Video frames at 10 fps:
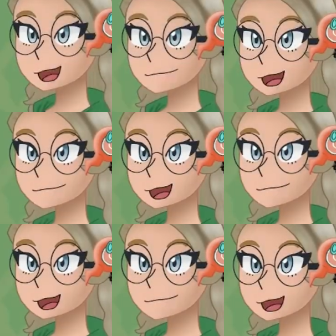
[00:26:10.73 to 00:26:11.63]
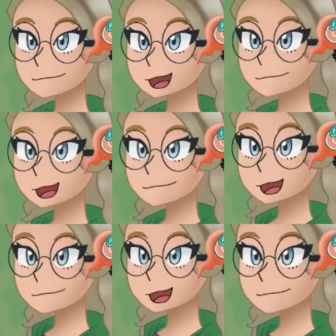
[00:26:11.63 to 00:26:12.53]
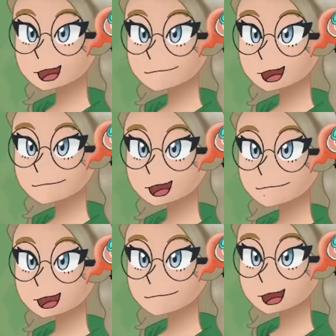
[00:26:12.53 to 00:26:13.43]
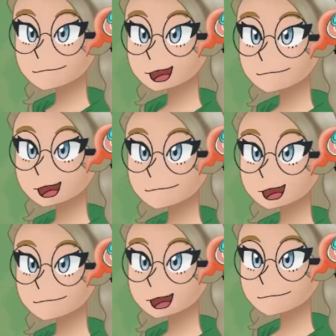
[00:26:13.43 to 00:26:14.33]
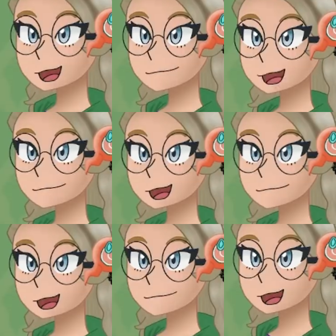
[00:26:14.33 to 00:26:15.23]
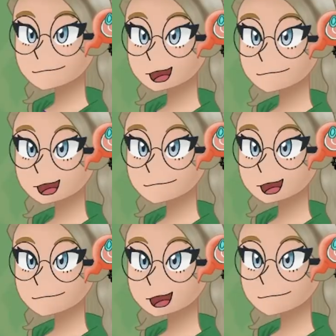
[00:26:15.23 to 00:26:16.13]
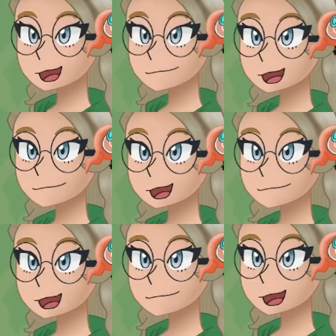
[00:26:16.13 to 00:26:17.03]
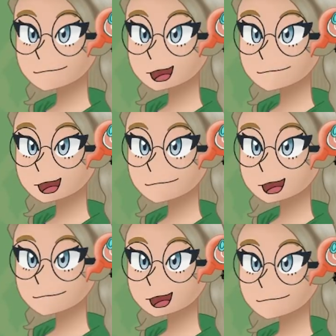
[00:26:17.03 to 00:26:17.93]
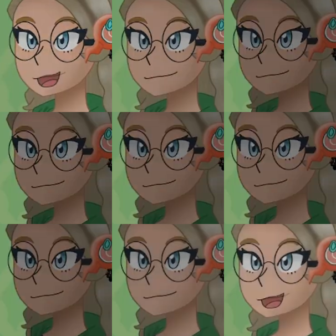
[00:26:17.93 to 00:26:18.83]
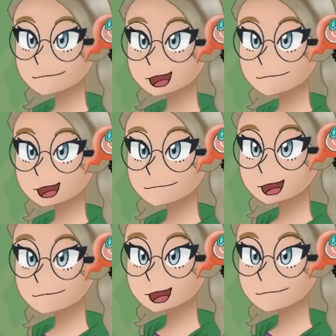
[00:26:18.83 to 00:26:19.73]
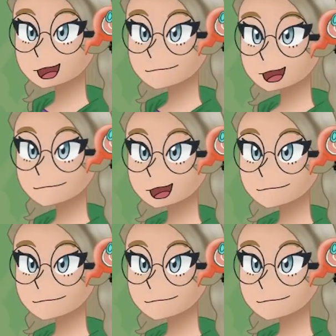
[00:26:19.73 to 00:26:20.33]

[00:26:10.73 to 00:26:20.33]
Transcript: will allow for a knockout on Gallade, very unfortunately. I might have spoke too soon when I said this was looking good for us. With 2 sets of spikes down,